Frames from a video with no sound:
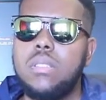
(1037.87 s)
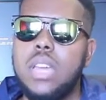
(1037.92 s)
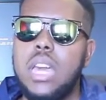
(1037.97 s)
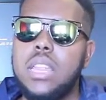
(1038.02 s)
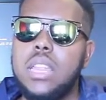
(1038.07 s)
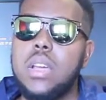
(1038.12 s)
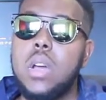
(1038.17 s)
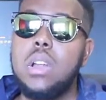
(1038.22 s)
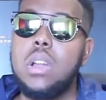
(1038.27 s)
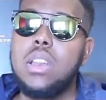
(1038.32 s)
Yeah,
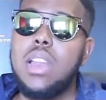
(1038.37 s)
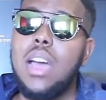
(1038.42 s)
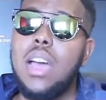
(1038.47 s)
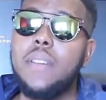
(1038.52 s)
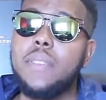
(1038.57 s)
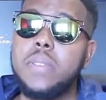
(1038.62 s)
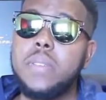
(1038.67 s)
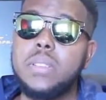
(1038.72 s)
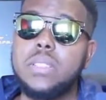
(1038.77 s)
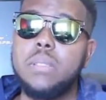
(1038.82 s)
they call it
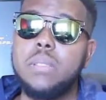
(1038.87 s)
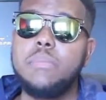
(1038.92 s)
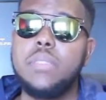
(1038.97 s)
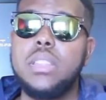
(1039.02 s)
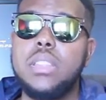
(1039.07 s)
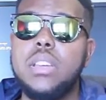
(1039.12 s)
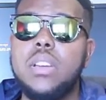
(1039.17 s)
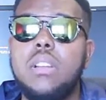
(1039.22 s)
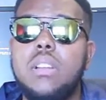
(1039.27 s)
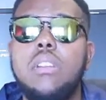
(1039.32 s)
Afro something,
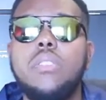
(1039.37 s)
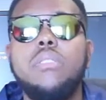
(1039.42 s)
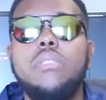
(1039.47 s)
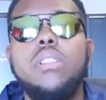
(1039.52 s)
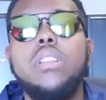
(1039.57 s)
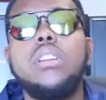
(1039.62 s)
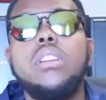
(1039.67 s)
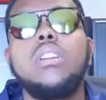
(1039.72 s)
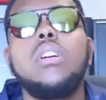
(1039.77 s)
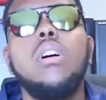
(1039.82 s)
they don't
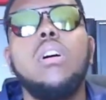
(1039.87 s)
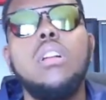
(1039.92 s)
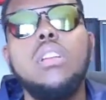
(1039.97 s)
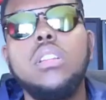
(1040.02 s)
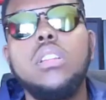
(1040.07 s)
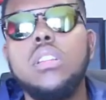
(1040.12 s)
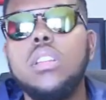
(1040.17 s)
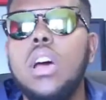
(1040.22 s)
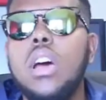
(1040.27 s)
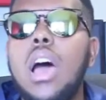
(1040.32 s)
really call
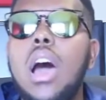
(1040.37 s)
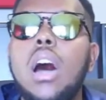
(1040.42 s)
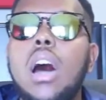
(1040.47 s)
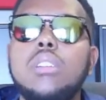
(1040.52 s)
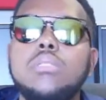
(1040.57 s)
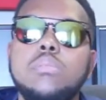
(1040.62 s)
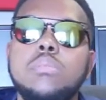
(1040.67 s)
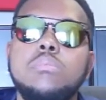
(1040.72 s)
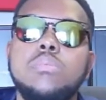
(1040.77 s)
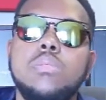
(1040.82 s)
it
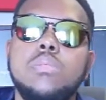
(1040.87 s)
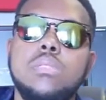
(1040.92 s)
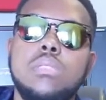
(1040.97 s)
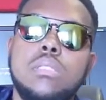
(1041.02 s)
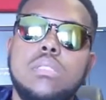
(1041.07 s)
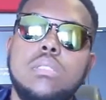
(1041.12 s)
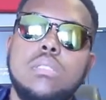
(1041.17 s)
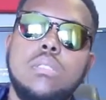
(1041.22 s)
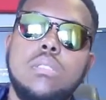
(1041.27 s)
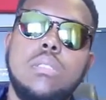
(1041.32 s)
house music,
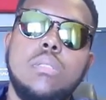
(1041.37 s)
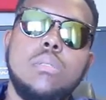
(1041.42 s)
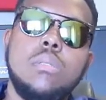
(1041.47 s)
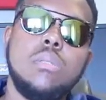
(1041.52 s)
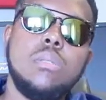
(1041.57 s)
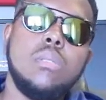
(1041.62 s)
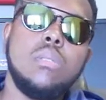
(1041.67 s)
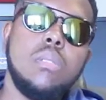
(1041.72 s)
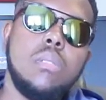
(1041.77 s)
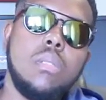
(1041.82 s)
you
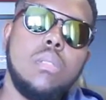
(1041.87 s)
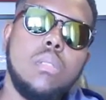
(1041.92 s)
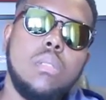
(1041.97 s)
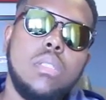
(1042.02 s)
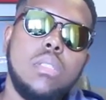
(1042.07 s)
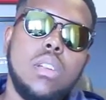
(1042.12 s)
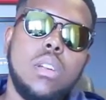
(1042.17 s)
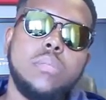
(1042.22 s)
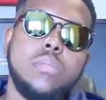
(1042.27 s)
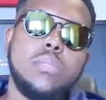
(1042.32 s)

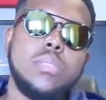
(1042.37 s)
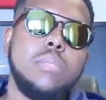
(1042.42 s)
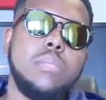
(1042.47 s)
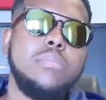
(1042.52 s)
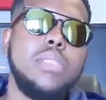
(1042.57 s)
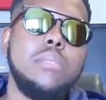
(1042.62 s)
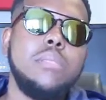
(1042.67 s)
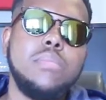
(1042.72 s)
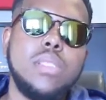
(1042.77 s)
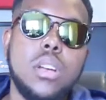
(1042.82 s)
know.
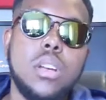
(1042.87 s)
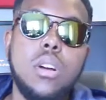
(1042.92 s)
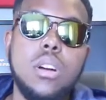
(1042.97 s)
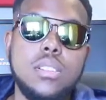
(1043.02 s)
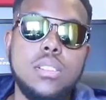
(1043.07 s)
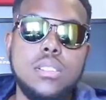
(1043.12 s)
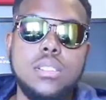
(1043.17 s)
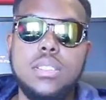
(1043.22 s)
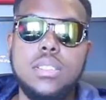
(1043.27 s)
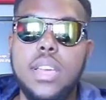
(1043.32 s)
Sometimes they
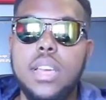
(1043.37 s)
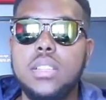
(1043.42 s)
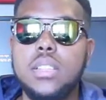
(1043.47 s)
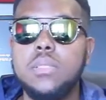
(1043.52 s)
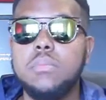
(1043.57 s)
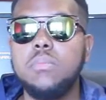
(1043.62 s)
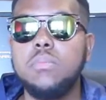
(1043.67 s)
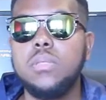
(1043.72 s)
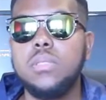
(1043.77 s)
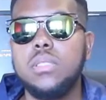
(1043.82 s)
call it
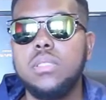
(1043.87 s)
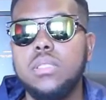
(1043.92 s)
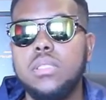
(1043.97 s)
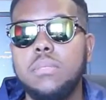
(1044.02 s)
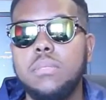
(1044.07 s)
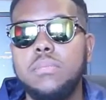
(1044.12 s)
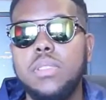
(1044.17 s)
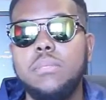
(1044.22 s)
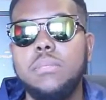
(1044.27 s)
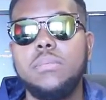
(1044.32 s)
dance music,
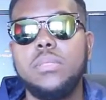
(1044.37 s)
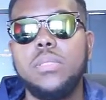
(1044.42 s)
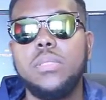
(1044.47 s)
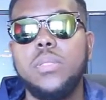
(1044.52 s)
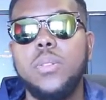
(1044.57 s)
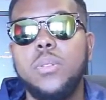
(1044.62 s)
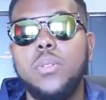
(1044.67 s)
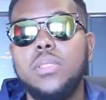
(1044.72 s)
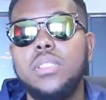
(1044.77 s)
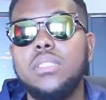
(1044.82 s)
sometimes, you
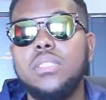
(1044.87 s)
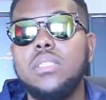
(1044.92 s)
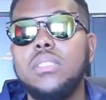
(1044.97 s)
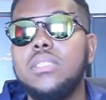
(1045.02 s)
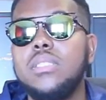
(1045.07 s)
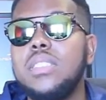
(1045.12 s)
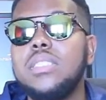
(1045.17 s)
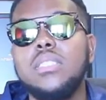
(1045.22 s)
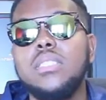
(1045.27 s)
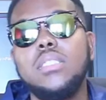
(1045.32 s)
know,
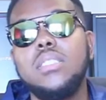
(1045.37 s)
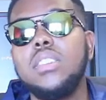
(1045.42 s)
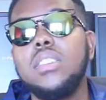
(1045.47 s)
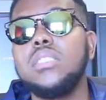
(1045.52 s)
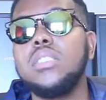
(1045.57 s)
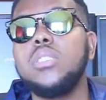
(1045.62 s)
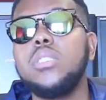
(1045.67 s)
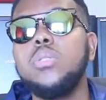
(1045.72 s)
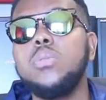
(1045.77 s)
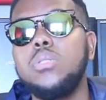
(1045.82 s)

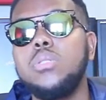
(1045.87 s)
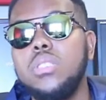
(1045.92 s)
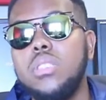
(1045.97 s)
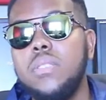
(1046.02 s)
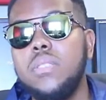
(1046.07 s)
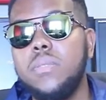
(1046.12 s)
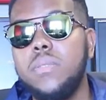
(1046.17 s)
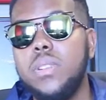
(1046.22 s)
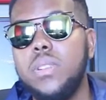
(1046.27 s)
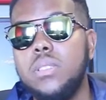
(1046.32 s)
there's a huge
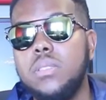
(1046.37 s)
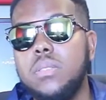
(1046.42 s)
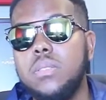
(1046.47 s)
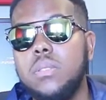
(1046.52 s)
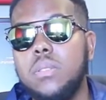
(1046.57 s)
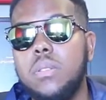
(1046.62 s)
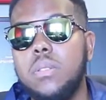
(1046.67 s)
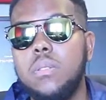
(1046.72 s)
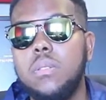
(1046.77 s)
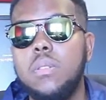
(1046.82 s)
difference,
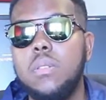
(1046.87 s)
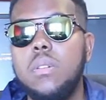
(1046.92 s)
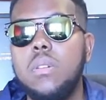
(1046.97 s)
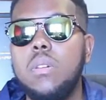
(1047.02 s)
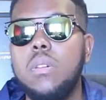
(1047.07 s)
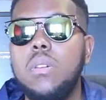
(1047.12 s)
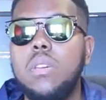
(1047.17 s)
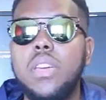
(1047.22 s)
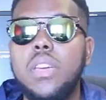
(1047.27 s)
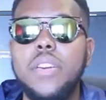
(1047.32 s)
you know.
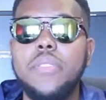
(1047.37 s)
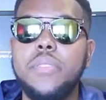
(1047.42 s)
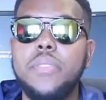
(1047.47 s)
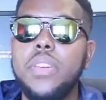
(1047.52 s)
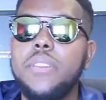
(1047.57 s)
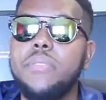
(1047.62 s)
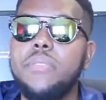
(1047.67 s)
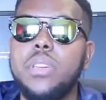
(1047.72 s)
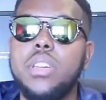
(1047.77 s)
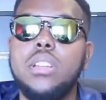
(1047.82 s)

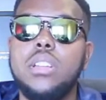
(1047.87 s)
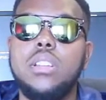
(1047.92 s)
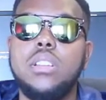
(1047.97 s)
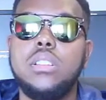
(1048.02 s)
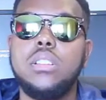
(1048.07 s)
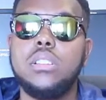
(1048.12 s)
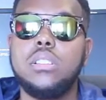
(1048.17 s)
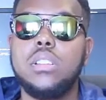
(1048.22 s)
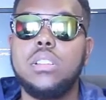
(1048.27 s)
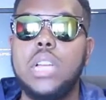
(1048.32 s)
If you
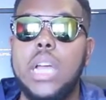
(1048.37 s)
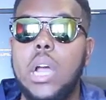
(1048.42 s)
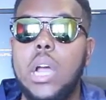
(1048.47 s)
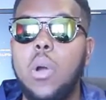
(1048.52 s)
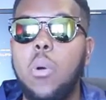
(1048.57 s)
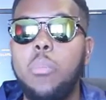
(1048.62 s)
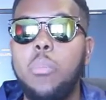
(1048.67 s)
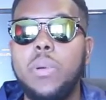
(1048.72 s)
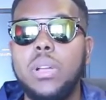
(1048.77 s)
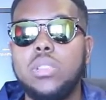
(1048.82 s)
can
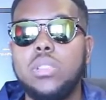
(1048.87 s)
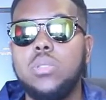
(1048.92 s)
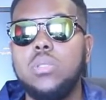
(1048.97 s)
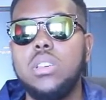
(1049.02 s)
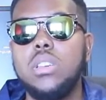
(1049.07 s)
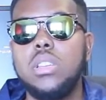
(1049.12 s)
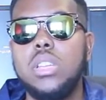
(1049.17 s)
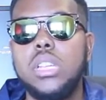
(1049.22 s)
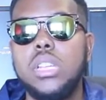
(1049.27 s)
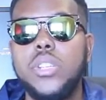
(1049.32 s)
go back to
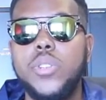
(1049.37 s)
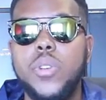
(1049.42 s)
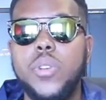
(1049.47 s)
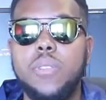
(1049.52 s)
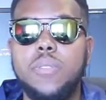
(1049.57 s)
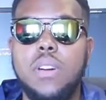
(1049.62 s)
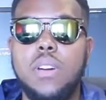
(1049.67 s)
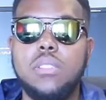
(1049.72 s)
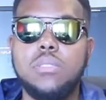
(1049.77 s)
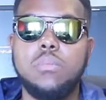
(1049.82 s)
the history
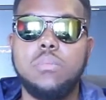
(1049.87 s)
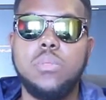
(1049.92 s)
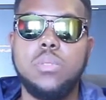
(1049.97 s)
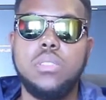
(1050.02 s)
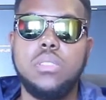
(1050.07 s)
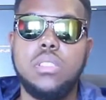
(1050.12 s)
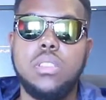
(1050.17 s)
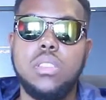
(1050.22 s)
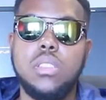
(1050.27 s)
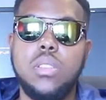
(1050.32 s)
of house
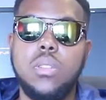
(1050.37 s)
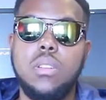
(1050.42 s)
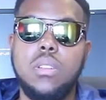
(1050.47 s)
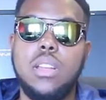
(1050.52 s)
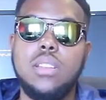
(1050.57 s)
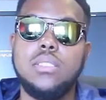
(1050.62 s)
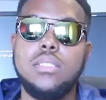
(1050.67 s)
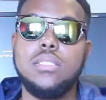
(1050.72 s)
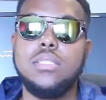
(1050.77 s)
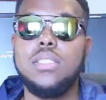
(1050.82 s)
music, you'll
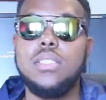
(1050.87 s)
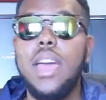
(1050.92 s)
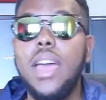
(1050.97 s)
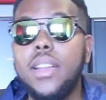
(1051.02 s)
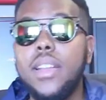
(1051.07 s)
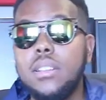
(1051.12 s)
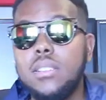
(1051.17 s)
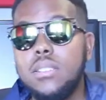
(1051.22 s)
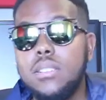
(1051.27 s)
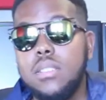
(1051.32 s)

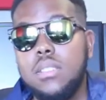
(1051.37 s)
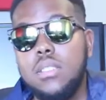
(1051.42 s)
understand